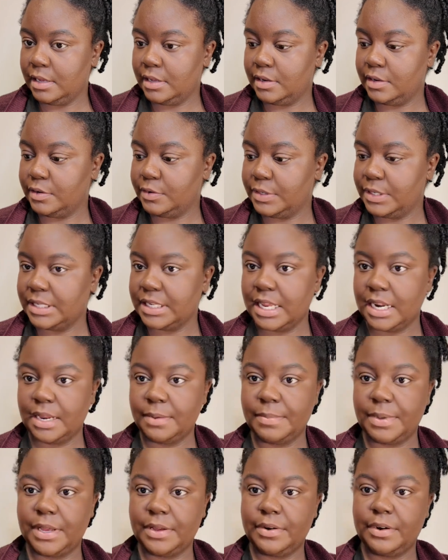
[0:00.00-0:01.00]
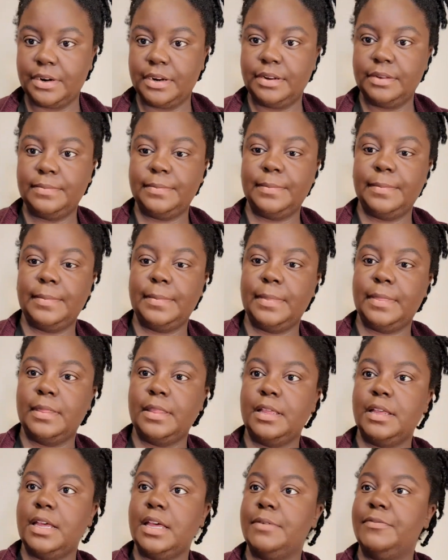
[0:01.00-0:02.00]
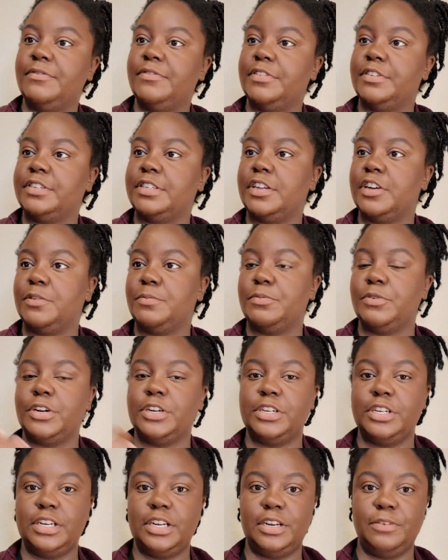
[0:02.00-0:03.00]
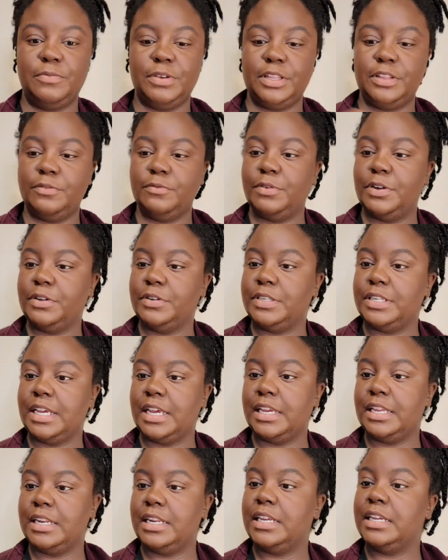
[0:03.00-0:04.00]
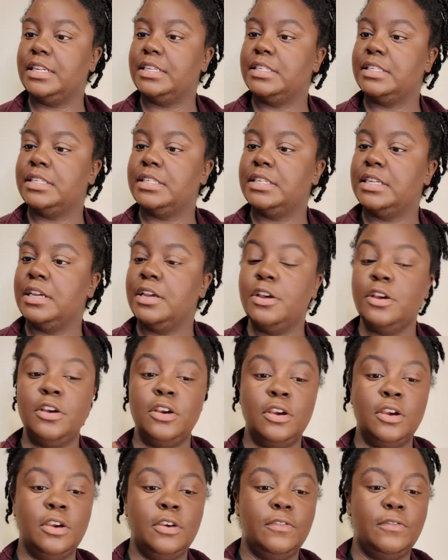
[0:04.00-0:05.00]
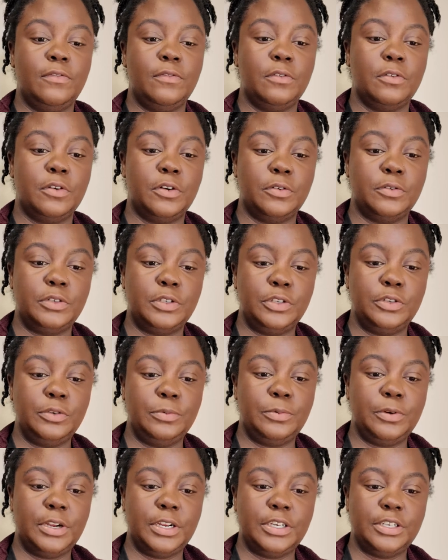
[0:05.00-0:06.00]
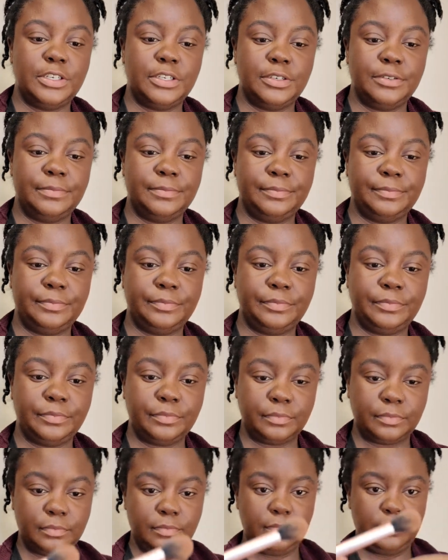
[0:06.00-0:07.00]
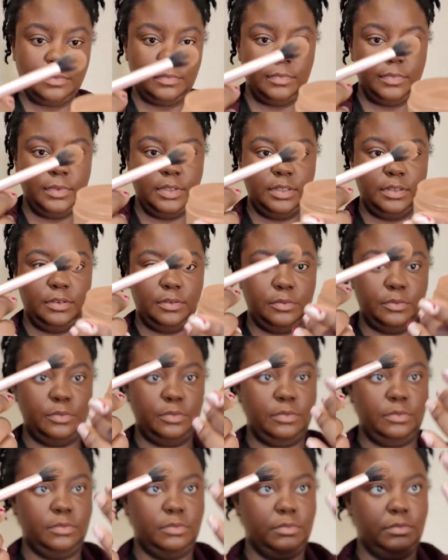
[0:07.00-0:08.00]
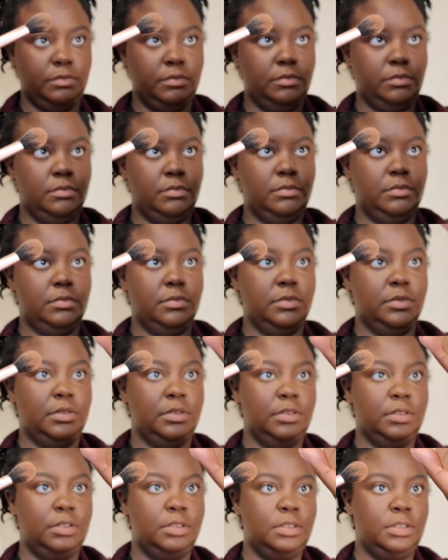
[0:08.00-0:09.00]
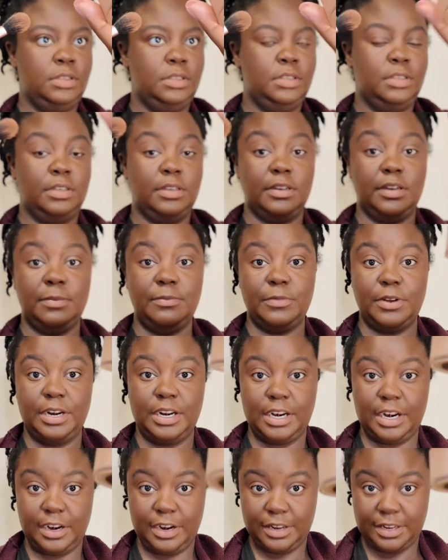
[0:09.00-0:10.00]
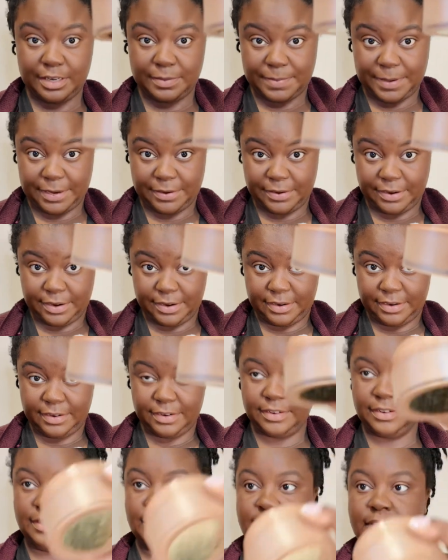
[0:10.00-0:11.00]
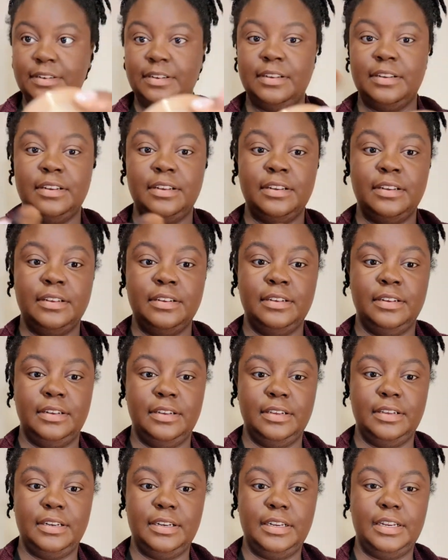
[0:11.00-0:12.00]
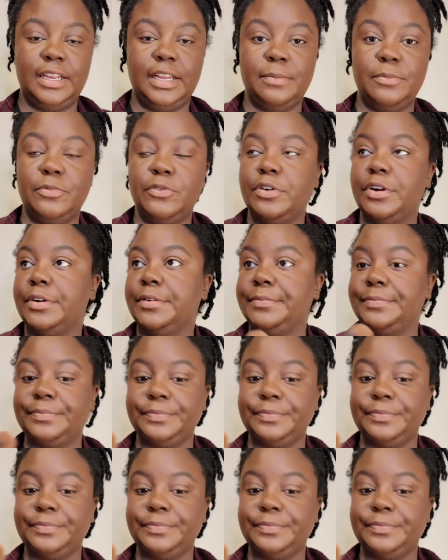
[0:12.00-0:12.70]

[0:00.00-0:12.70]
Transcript: loose setting powder. I'm first gonna brush it in with the Real Techniques 402 brush. Ooh, I'm running out of this powder. I need to get more.